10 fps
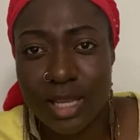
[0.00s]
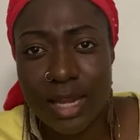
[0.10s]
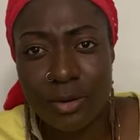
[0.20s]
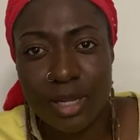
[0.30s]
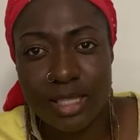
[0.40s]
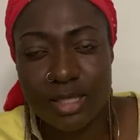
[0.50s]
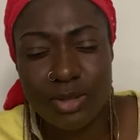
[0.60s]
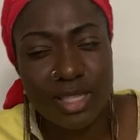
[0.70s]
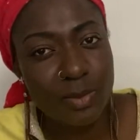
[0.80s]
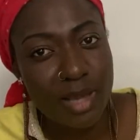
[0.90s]
I know do
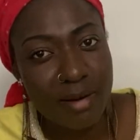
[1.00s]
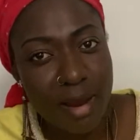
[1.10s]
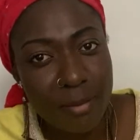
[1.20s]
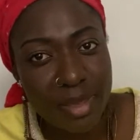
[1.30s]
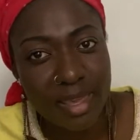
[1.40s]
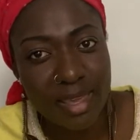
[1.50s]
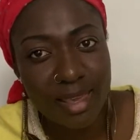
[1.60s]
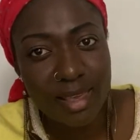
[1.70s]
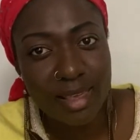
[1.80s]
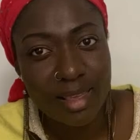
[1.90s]
they speak Arabic?
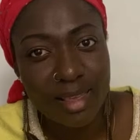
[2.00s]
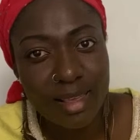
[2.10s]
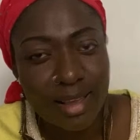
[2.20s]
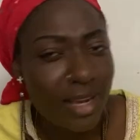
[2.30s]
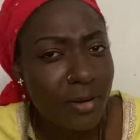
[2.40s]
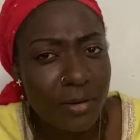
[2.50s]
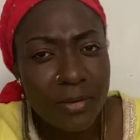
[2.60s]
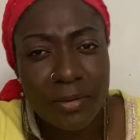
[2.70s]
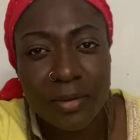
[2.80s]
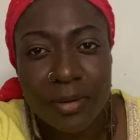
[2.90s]
I don't
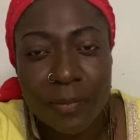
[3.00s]
know.